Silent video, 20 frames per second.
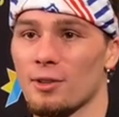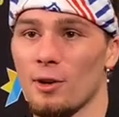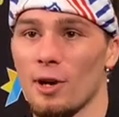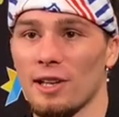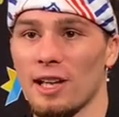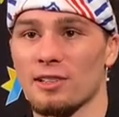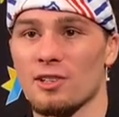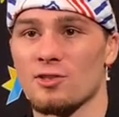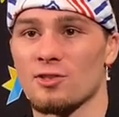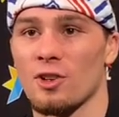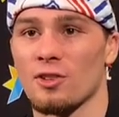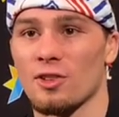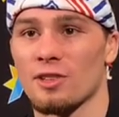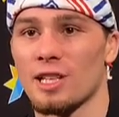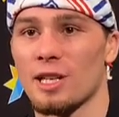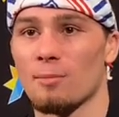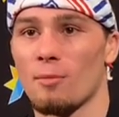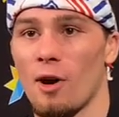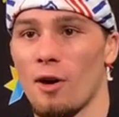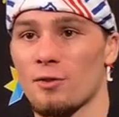I like to start the
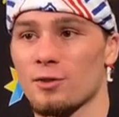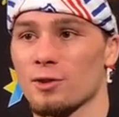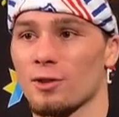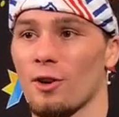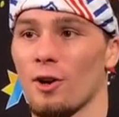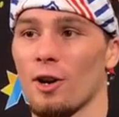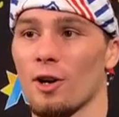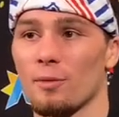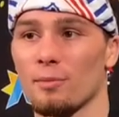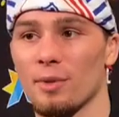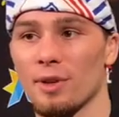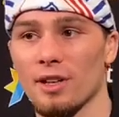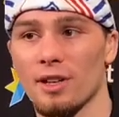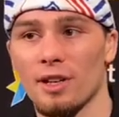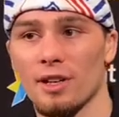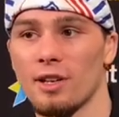team off strong, but